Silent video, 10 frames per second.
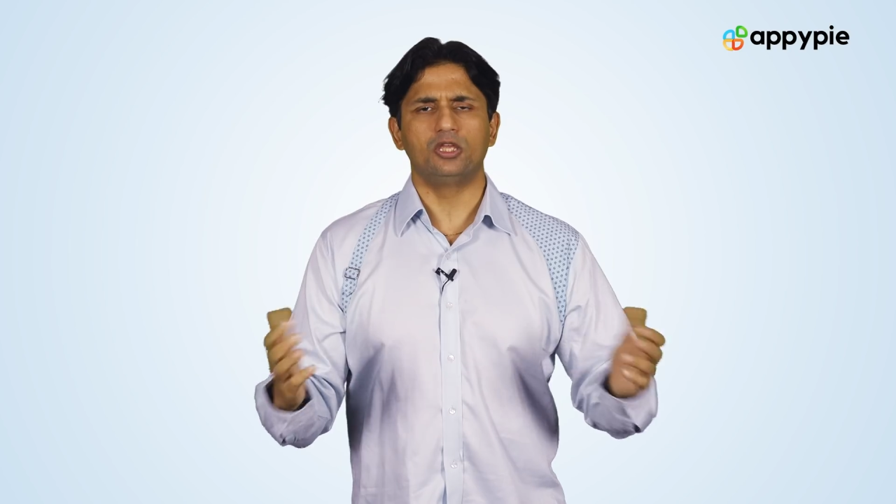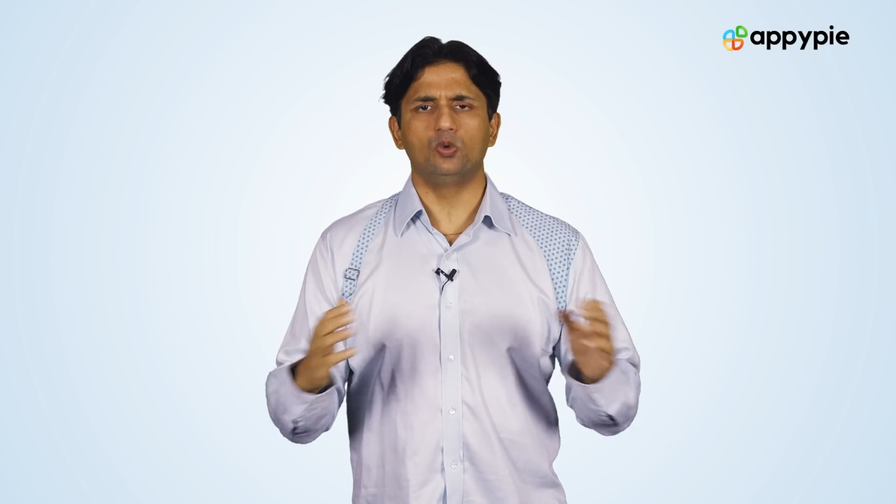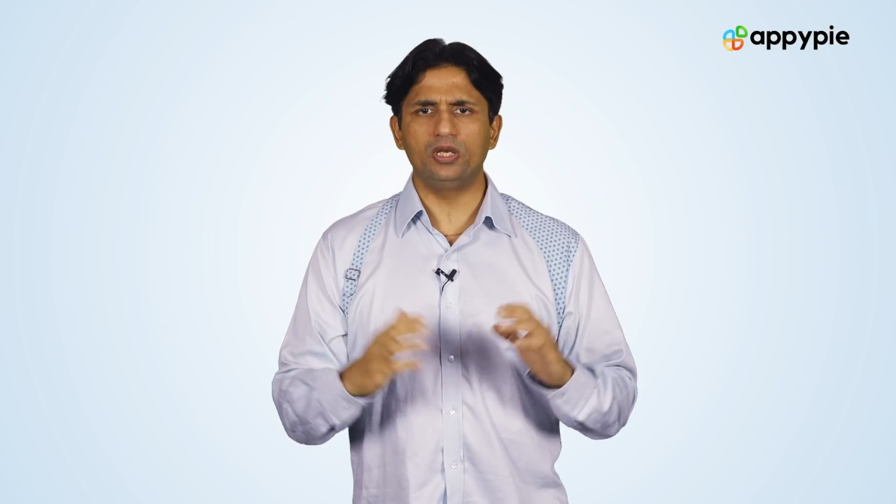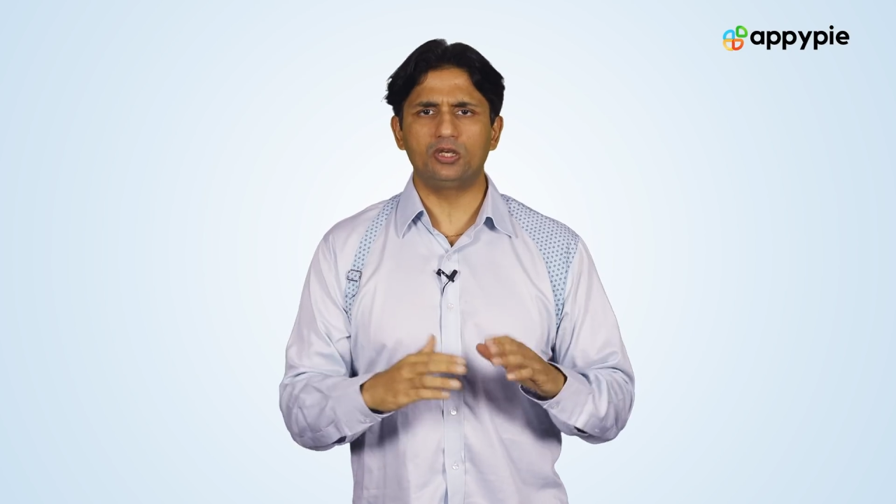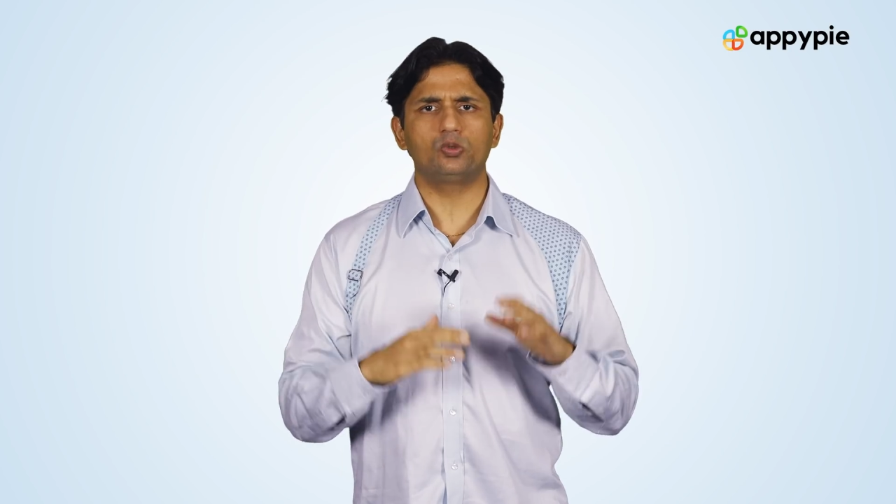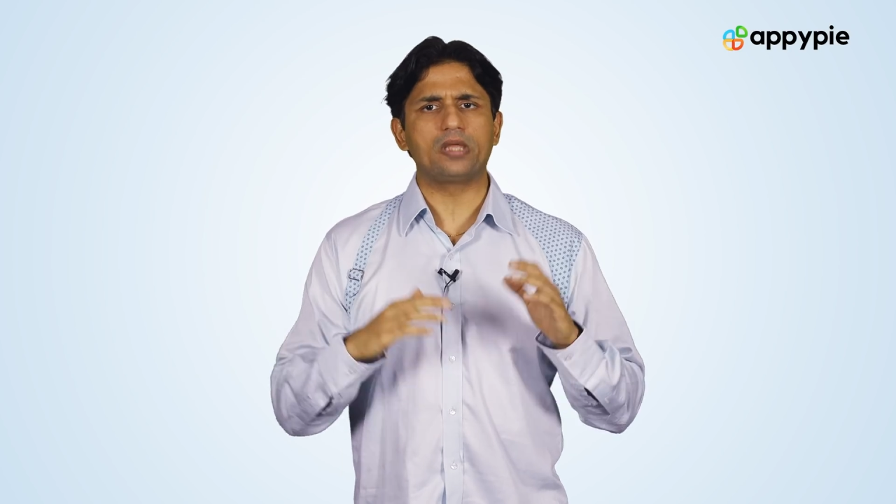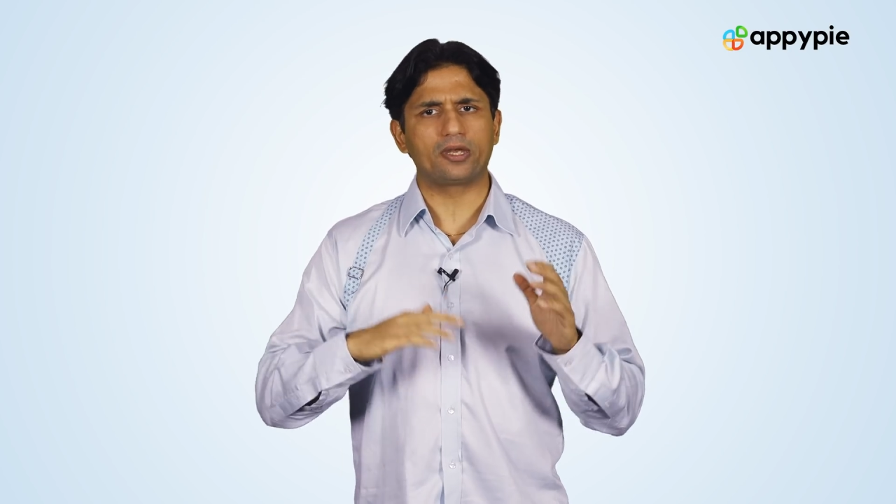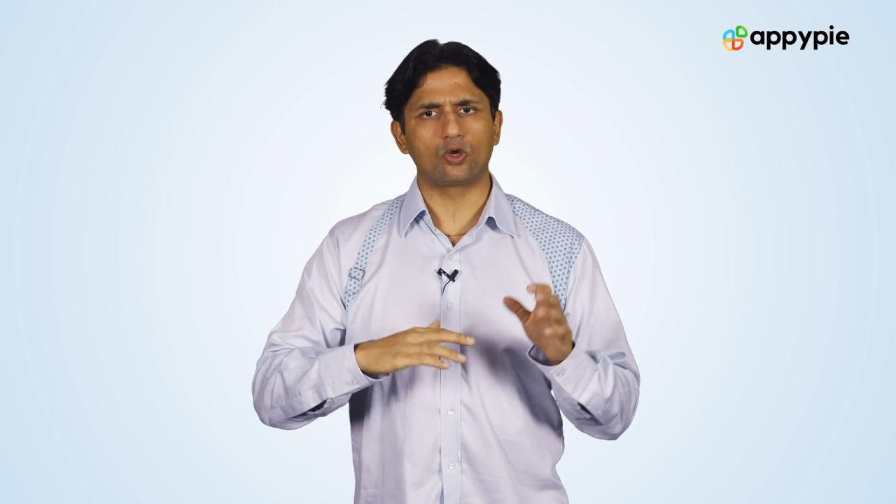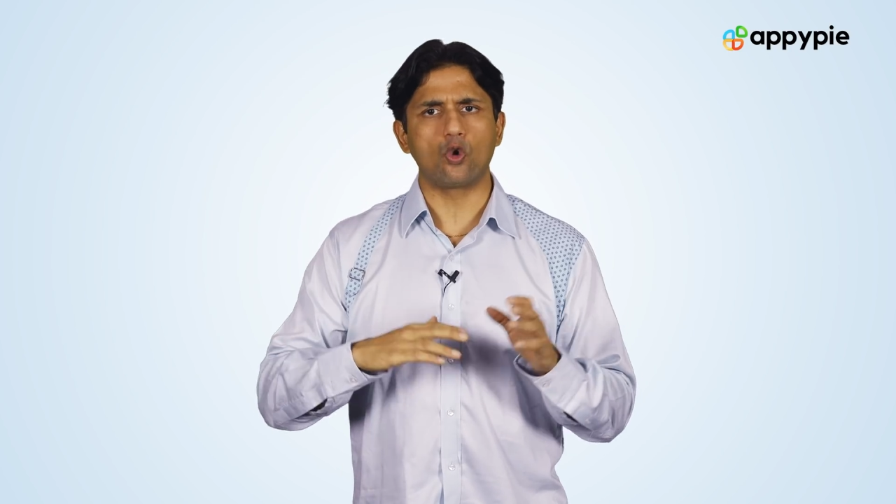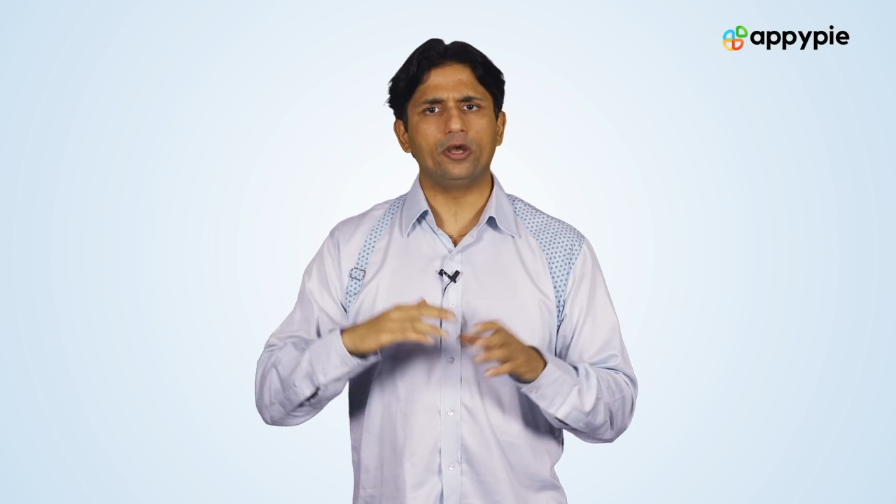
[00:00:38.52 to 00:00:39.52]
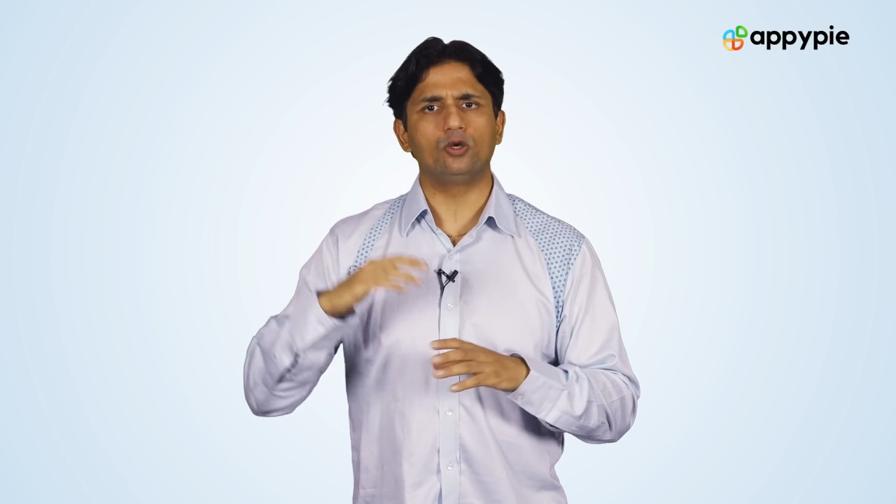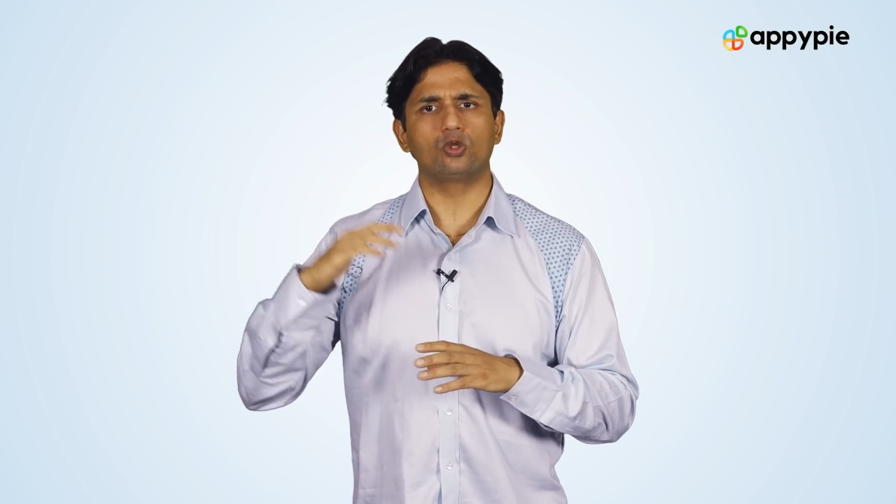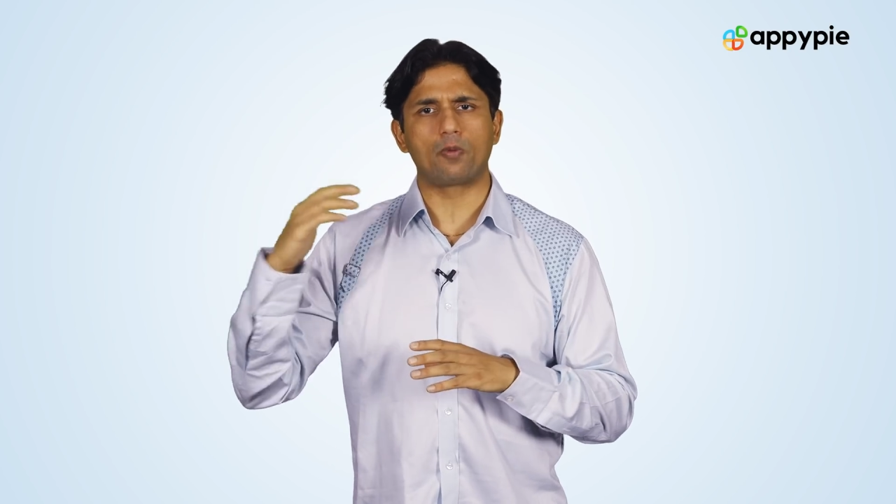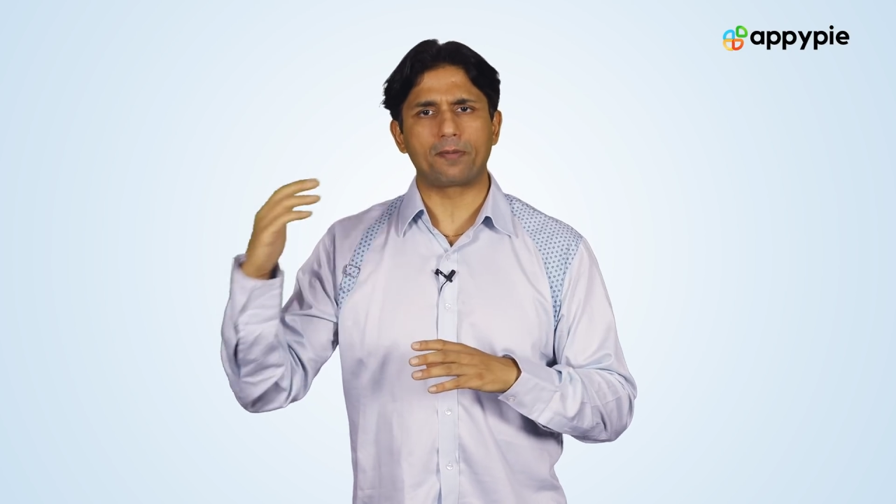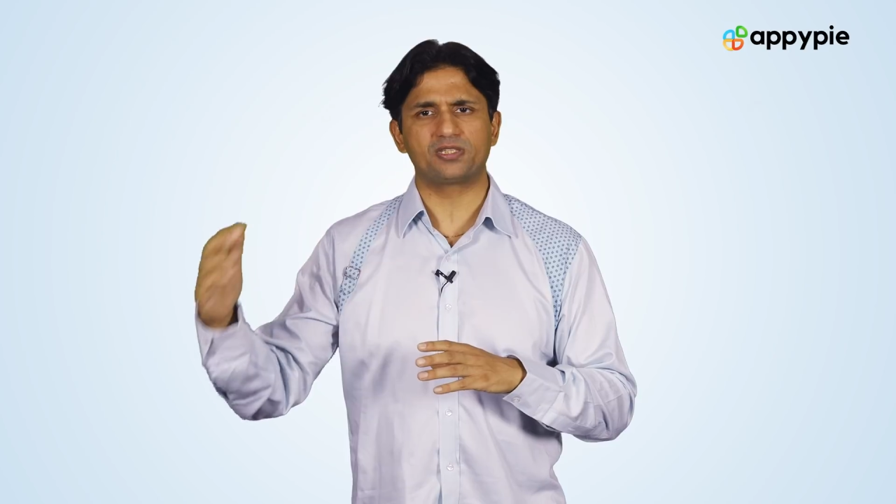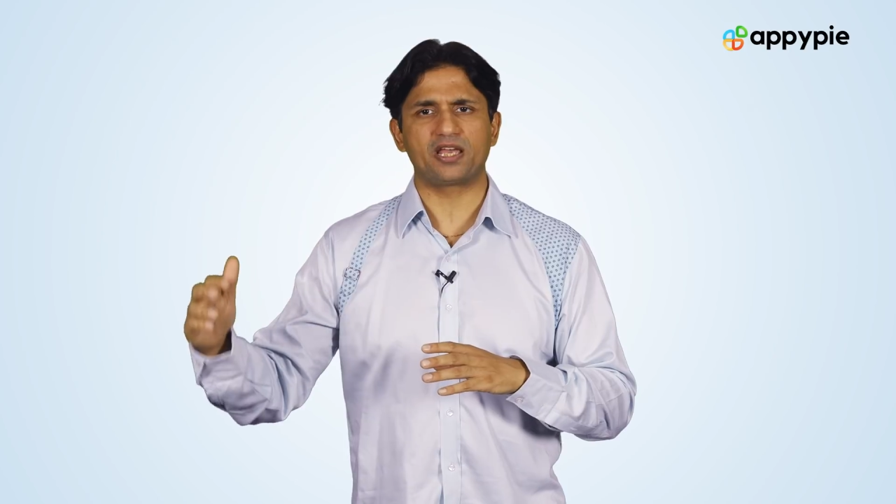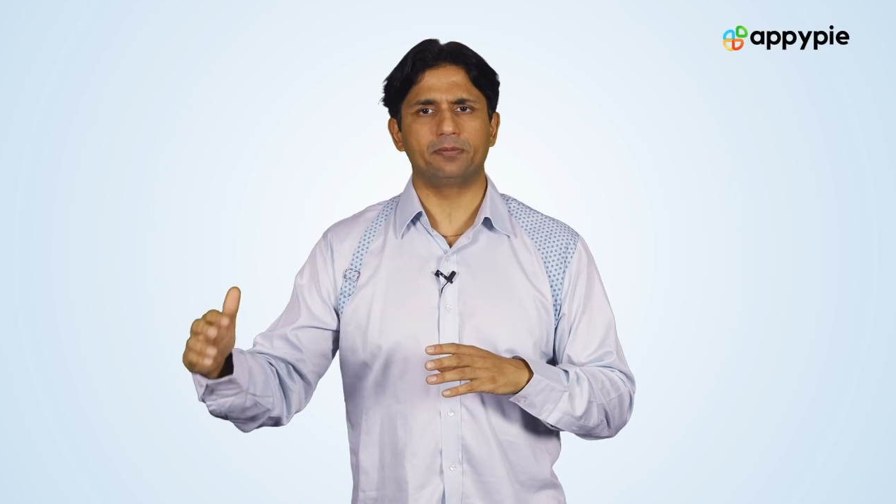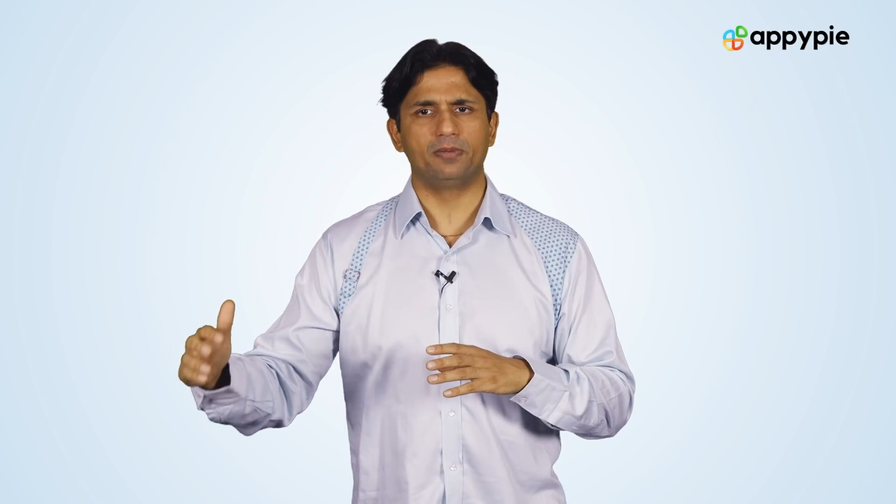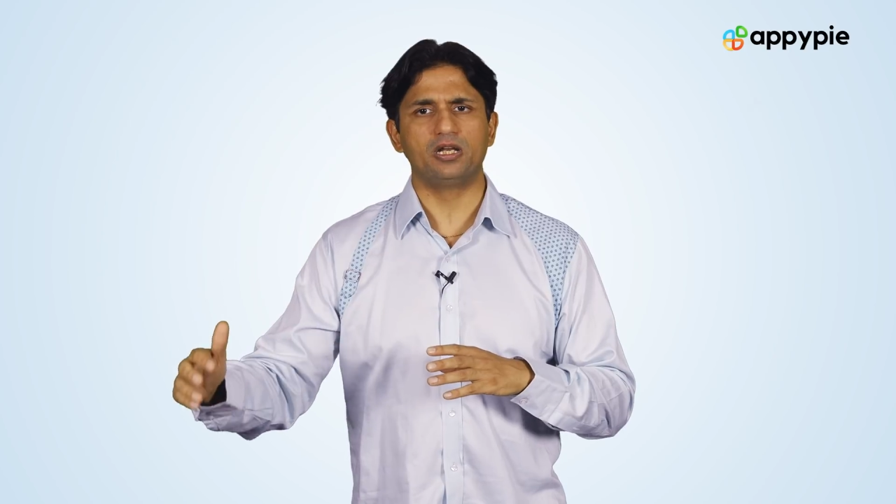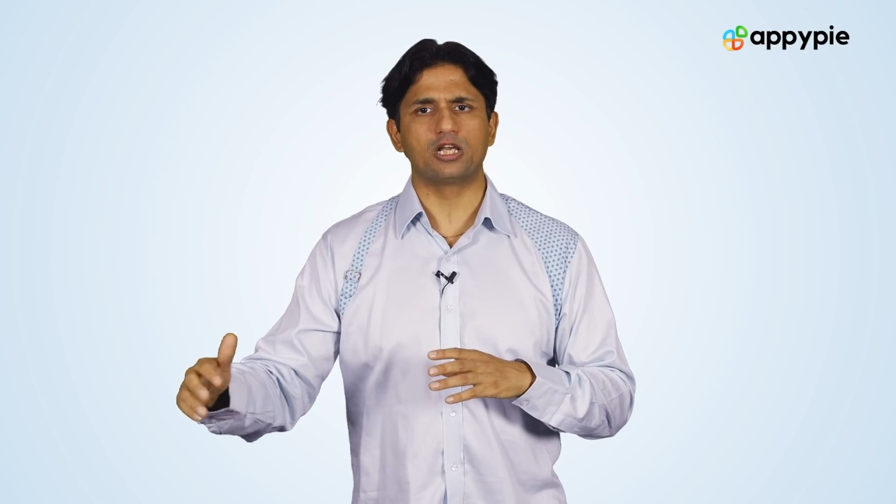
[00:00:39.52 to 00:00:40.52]
you need to then go into the
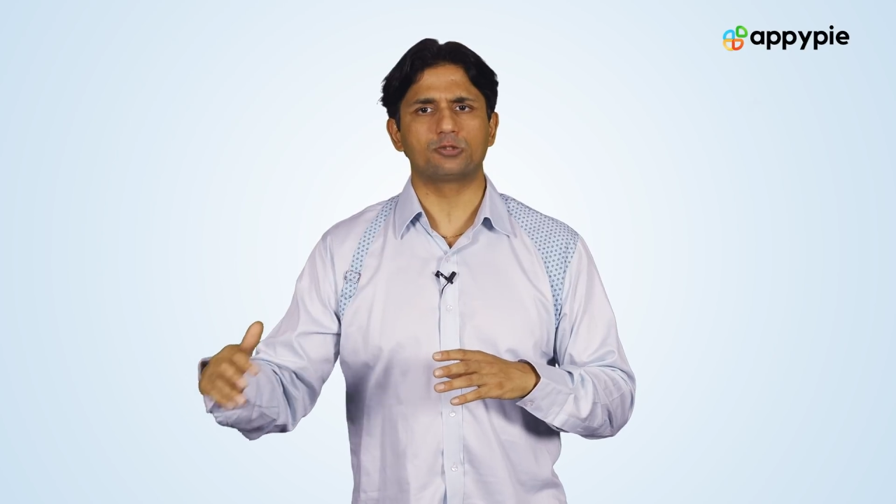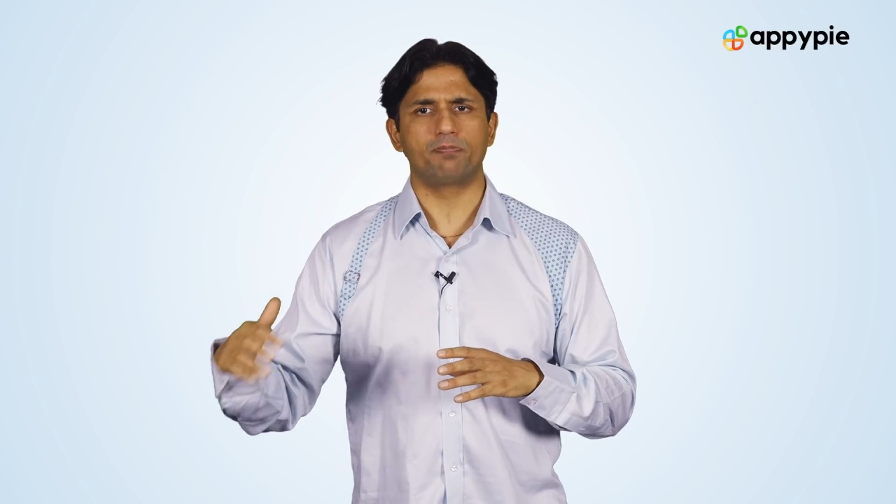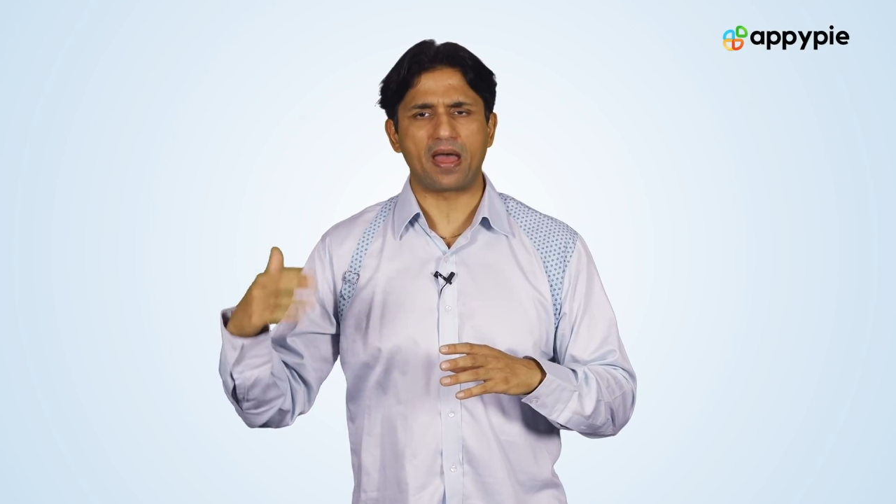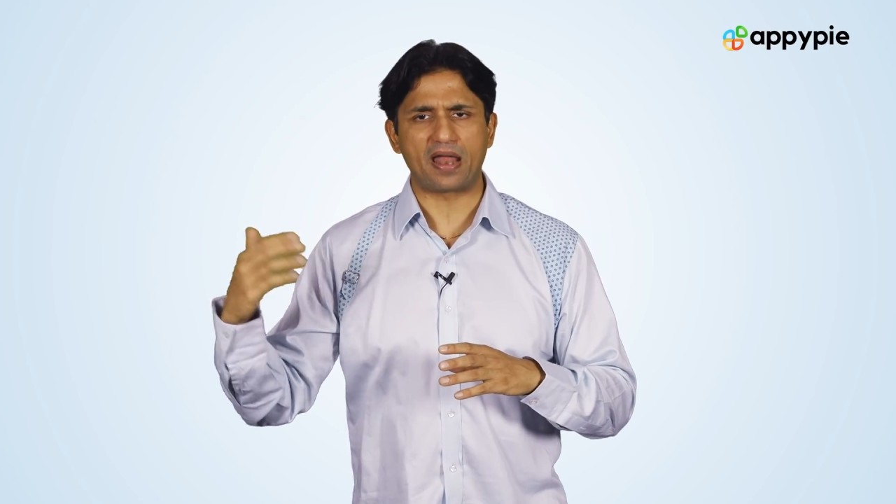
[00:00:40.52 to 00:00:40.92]
website builder's